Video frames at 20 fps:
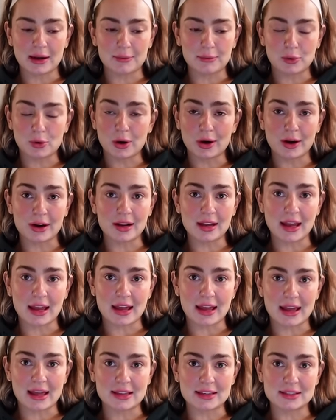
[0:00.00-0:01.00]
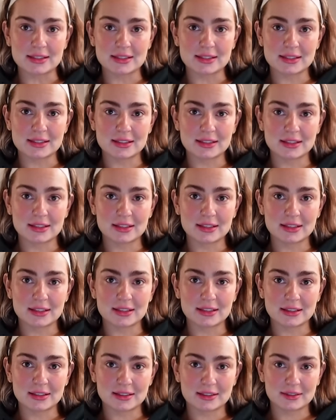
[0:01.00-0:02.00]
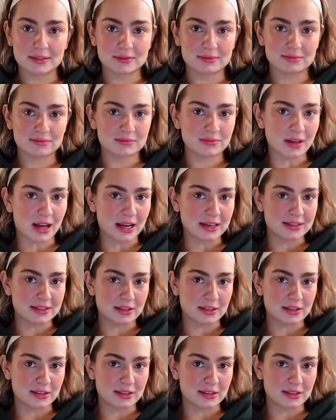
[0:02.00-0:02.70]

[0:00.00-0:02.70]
I'm bored and I